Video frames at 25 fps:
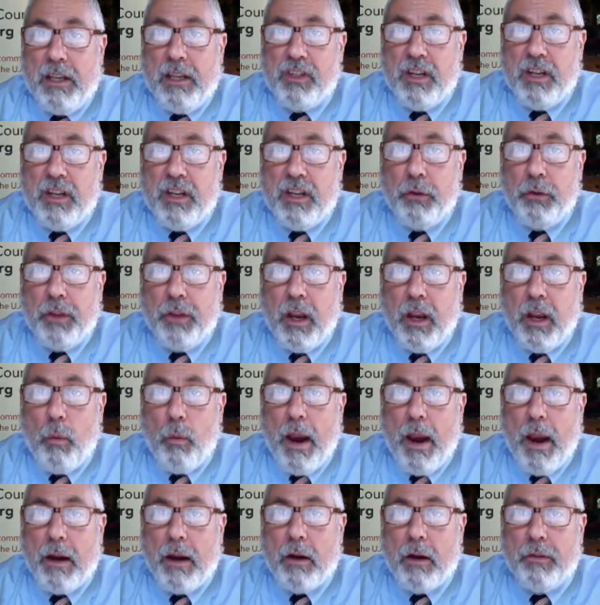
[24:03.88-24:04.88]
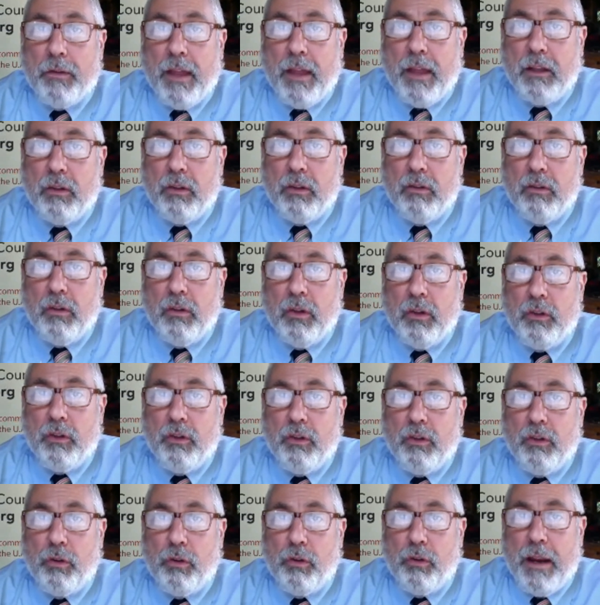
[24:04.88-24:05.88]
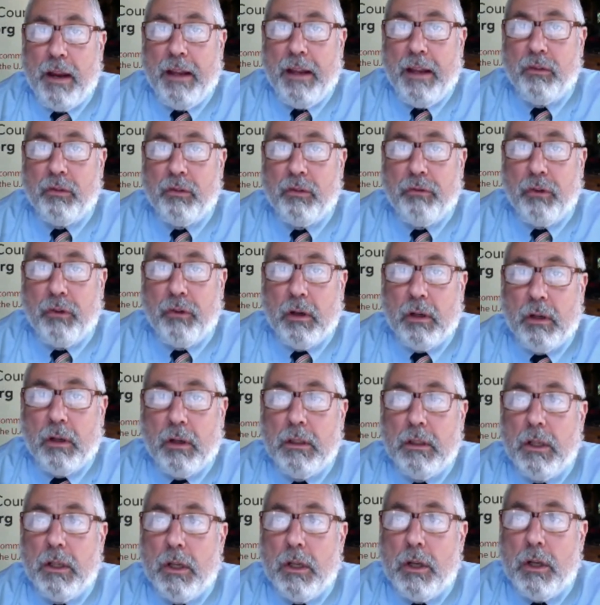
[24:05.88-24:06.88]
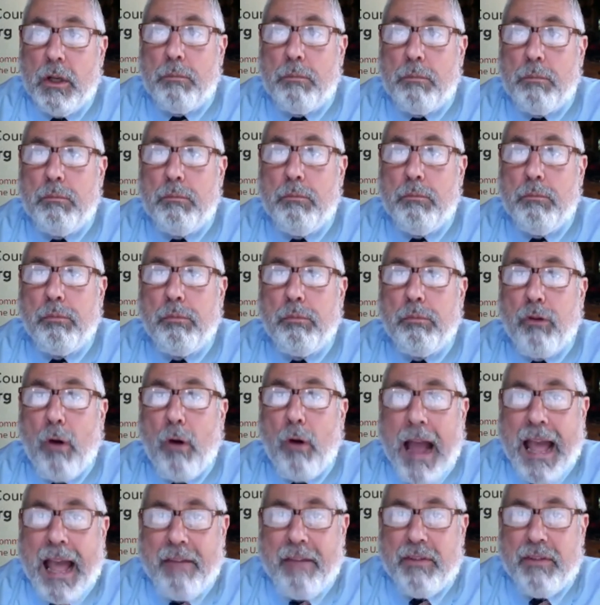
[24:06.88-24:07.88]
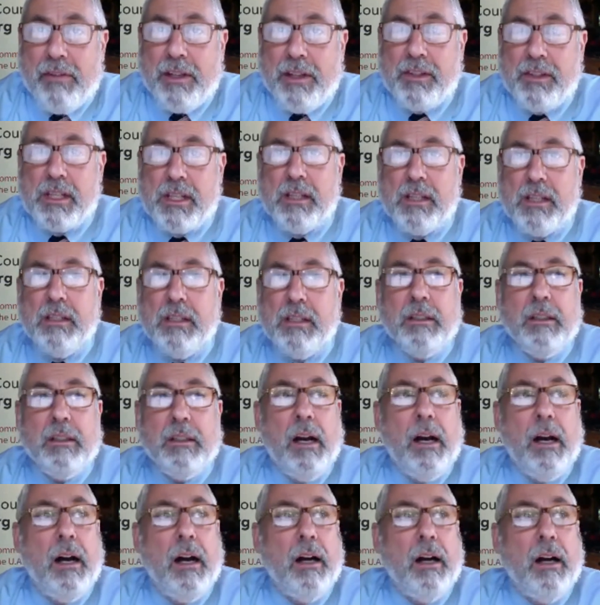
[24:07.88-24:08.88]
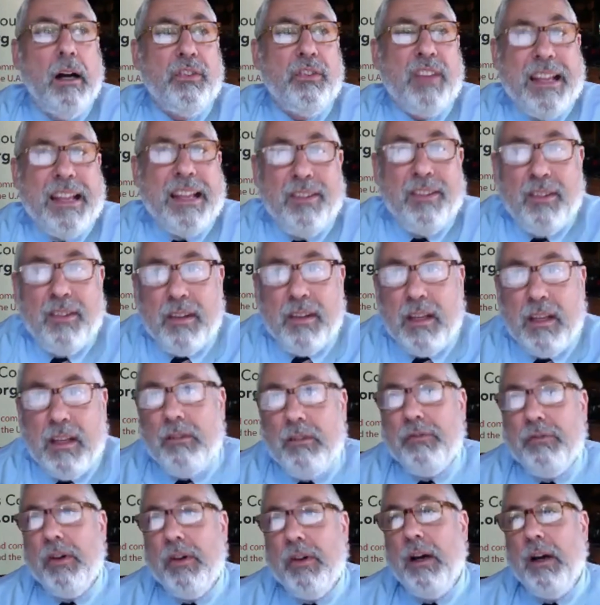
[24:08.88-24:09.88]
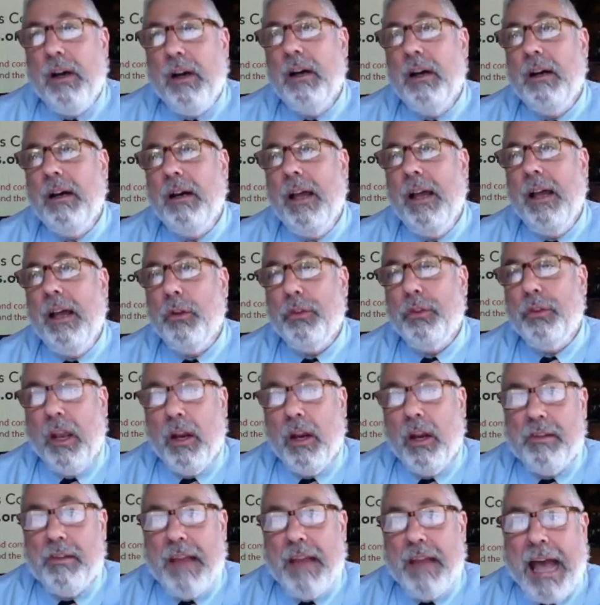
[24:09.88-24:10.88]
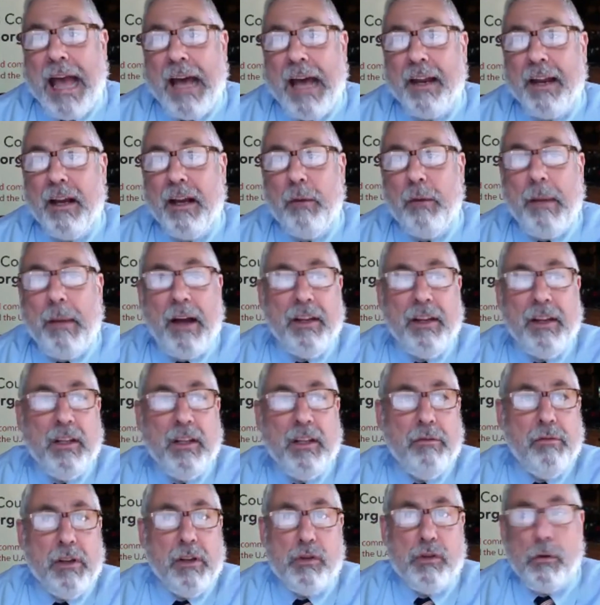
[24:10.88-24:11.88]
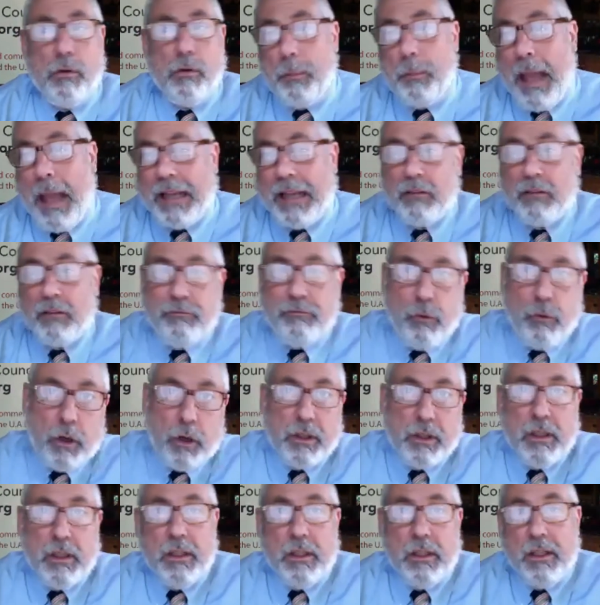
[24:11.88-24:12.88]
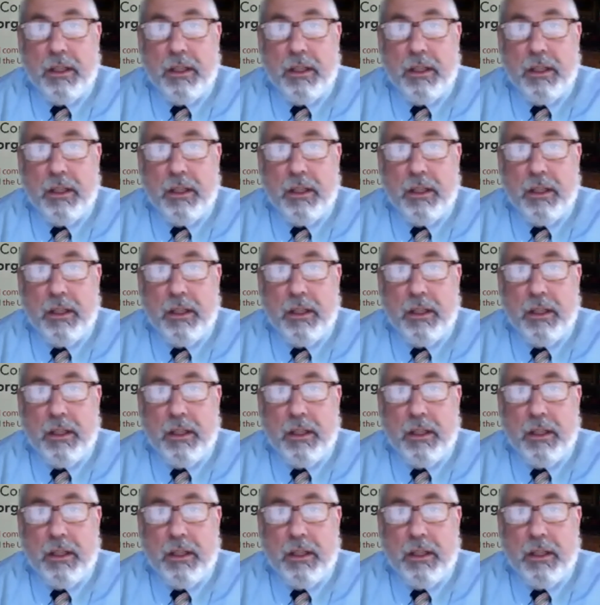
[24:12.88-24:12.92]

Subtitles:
patient healthcare record that could transfer private, sensitive healthcare data about individuals back and forth